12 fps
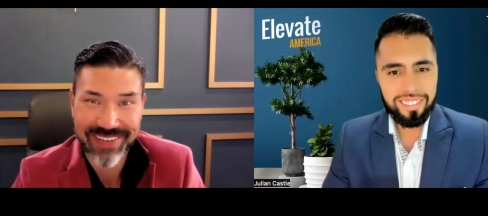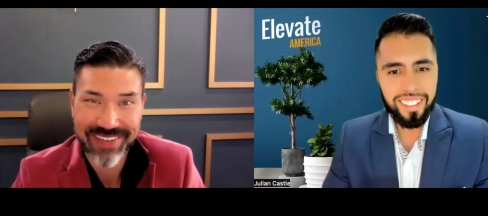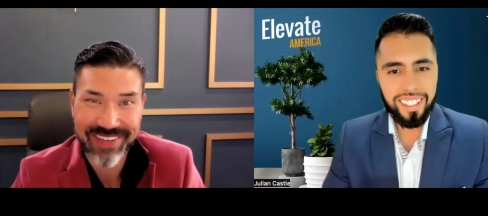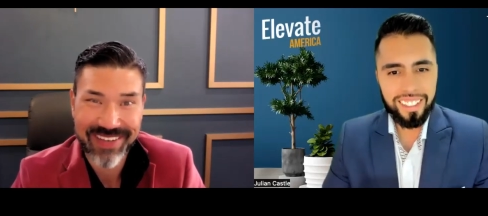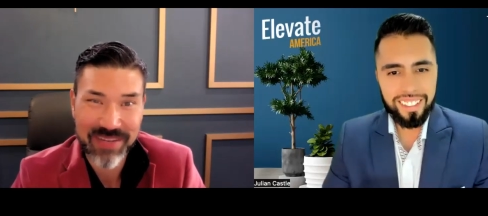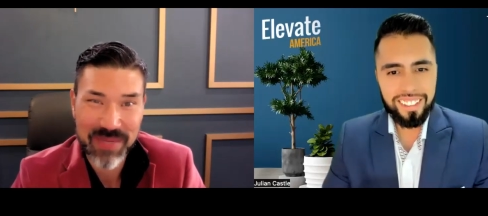
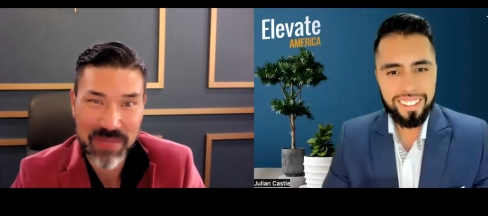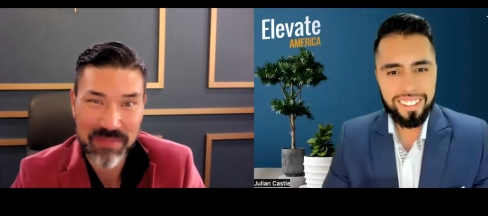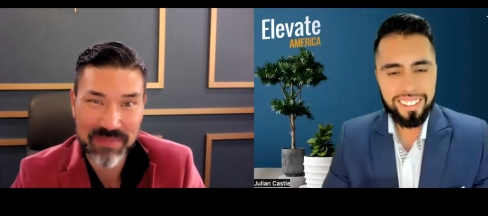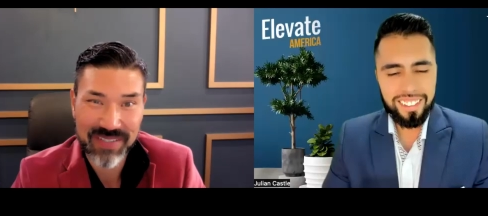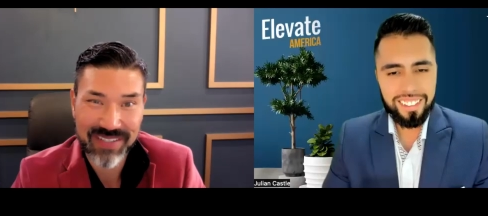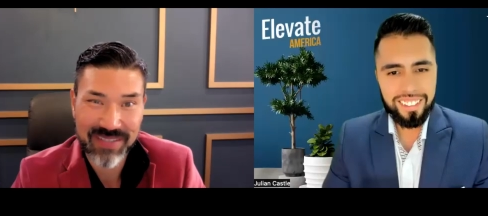Speaker 1: yeah in my,
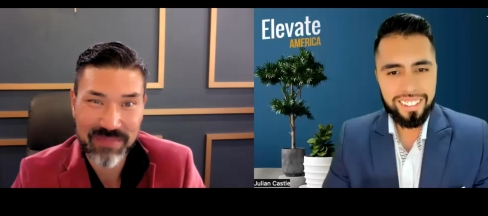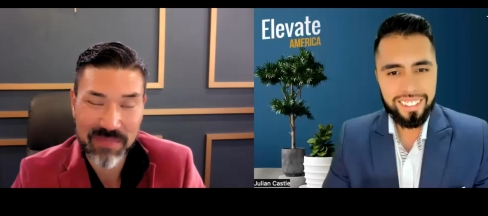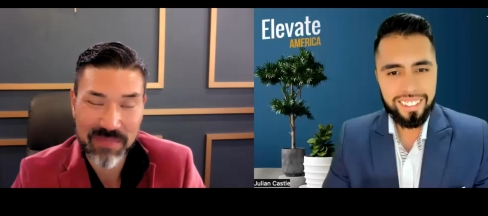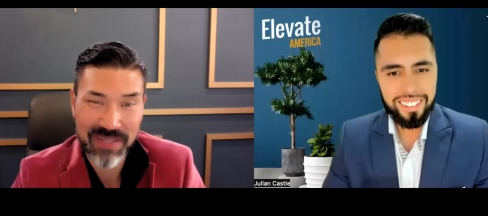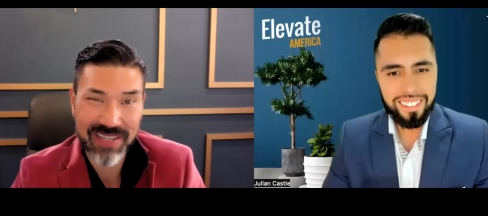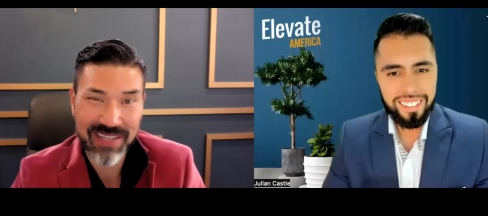my
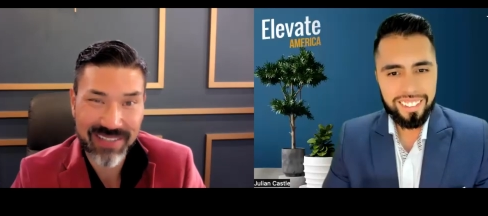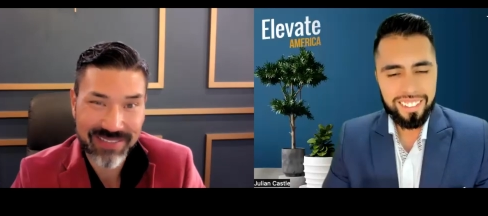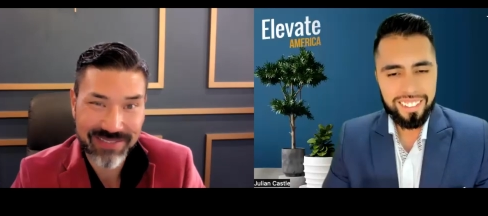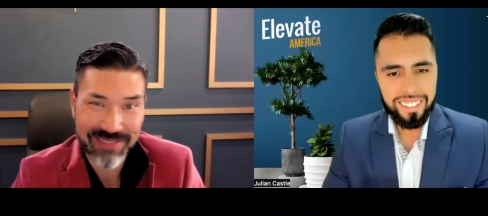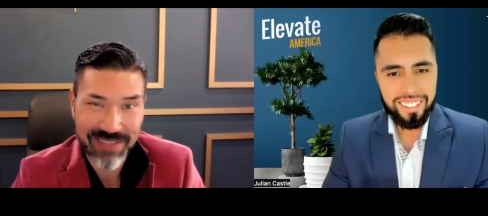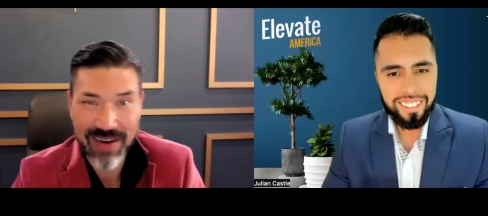plane
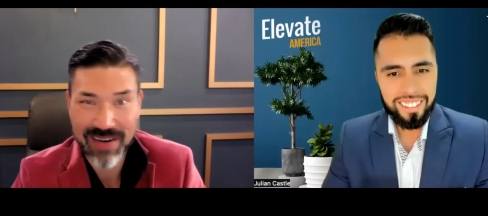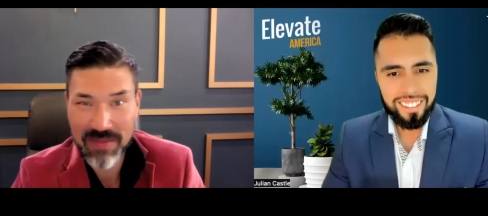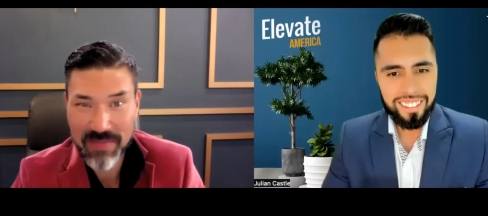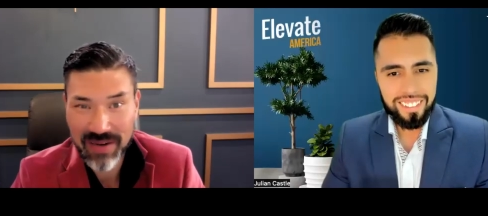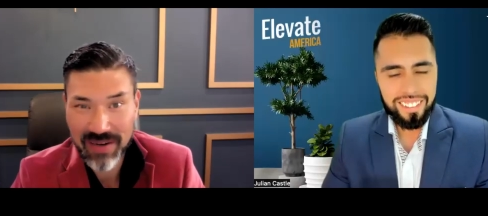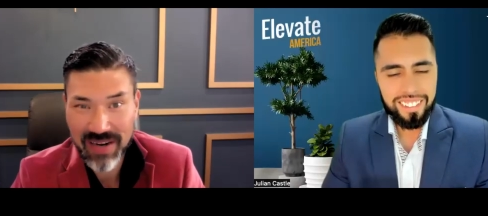and talking
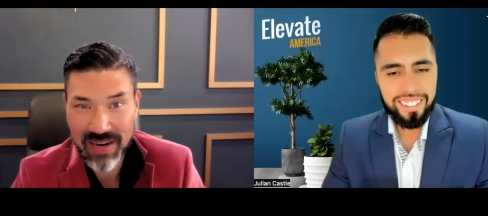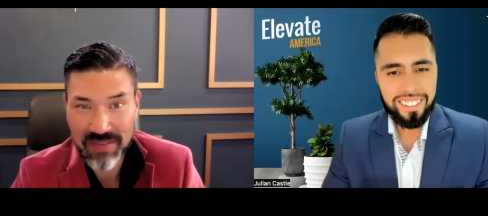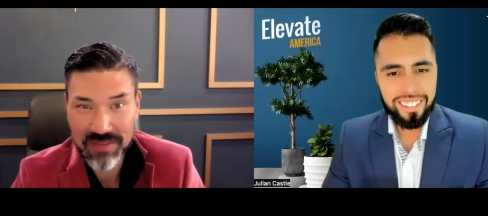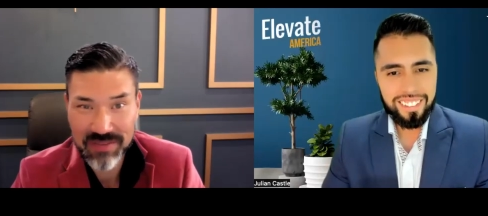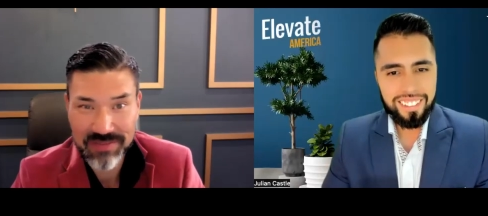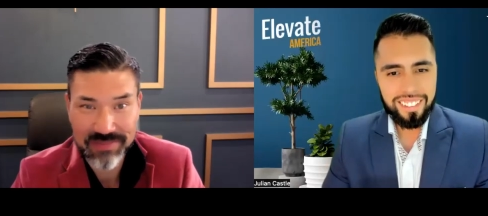about it
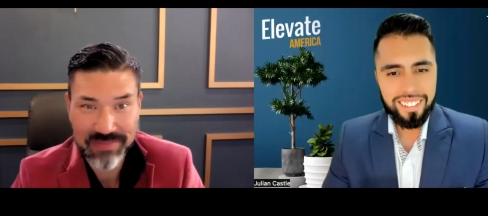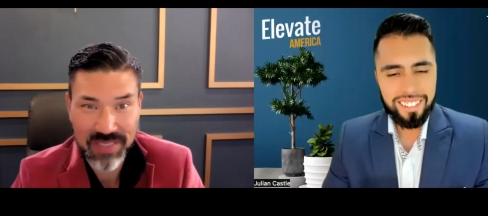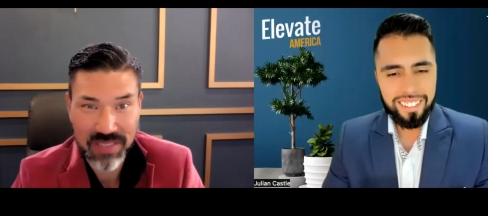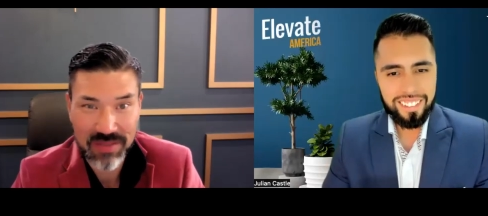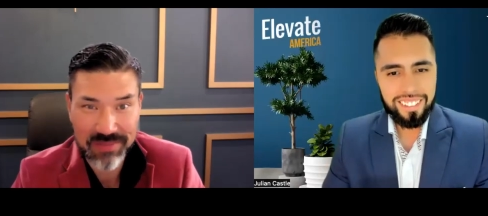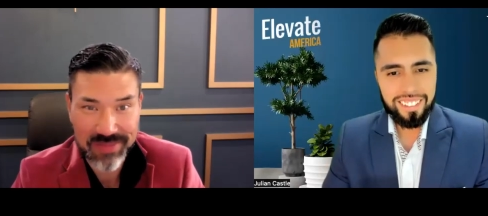after
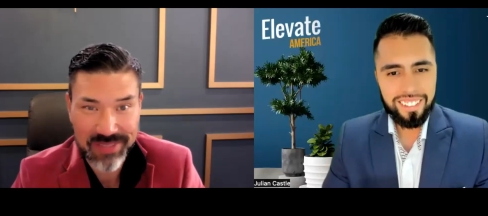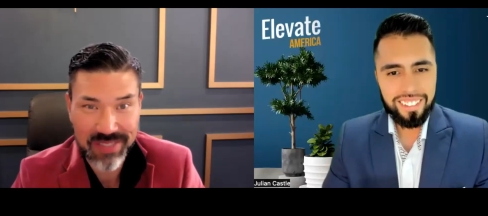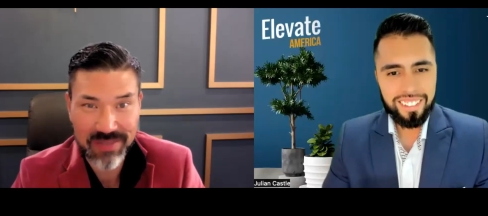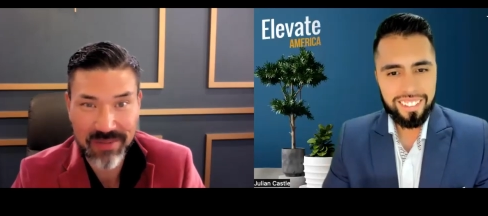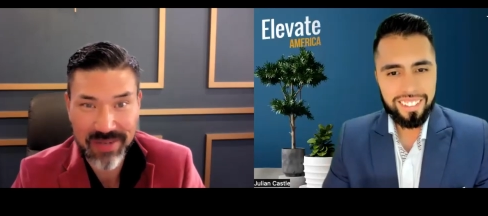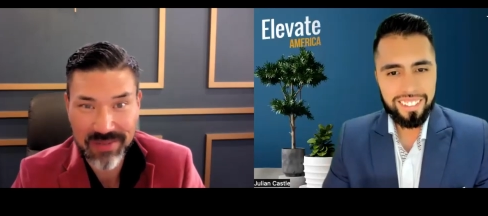you know
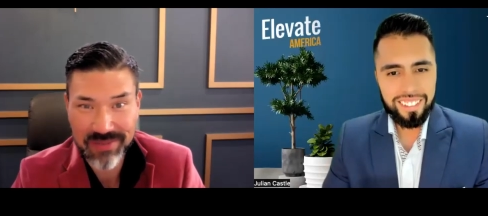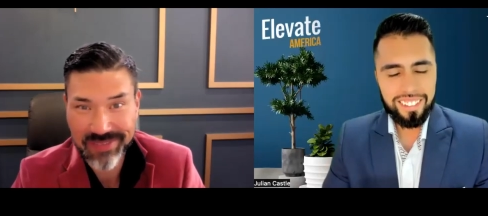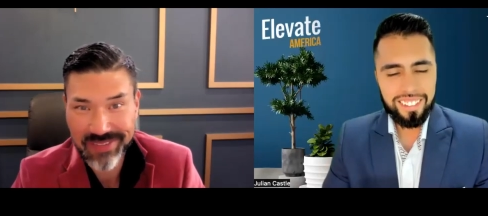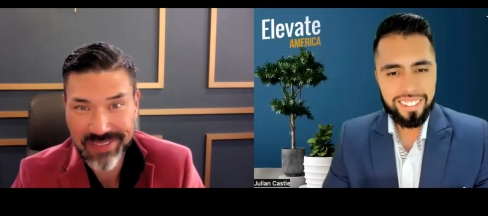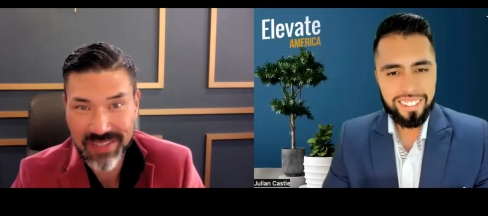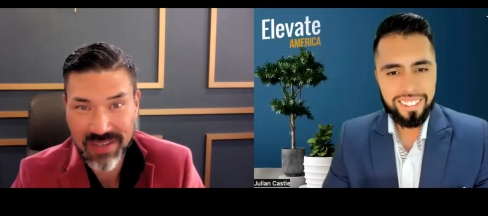sitting around
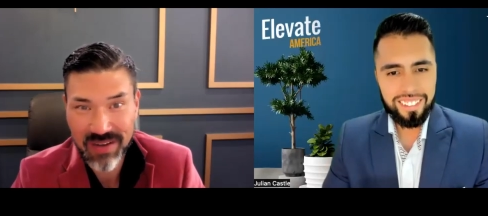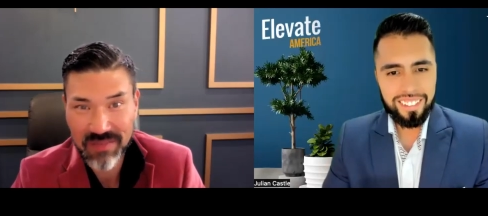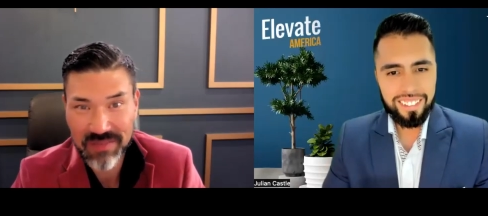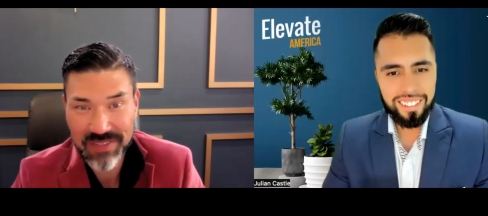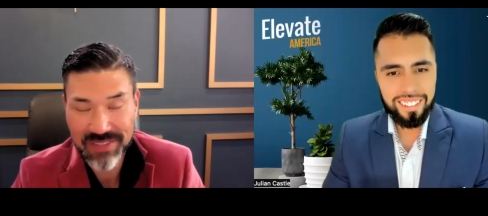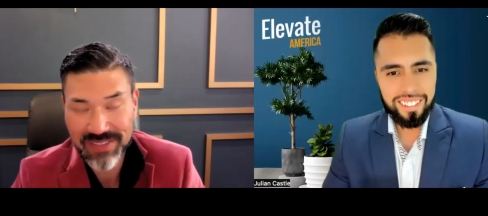in the
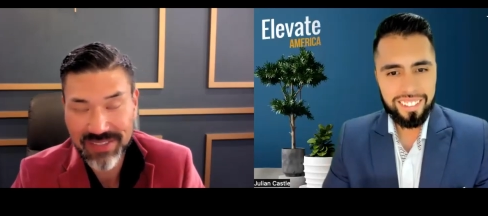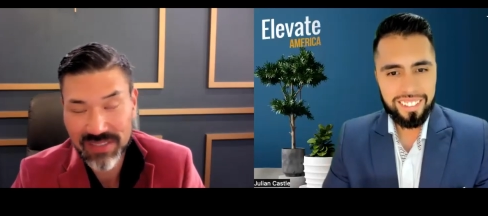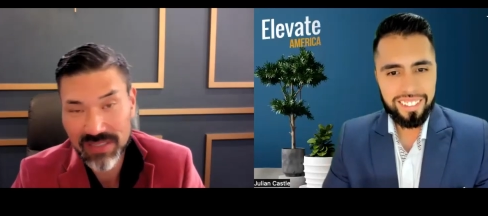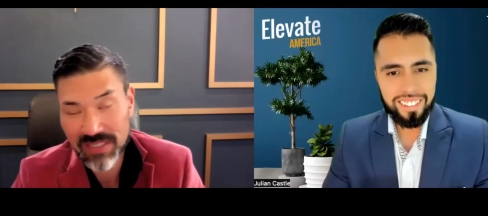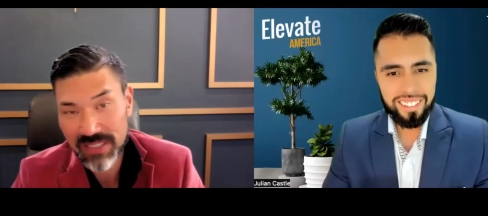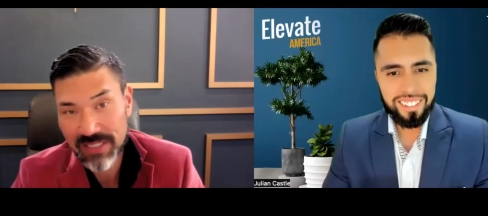office
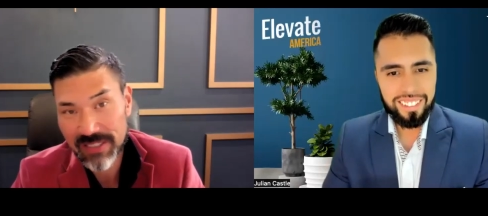and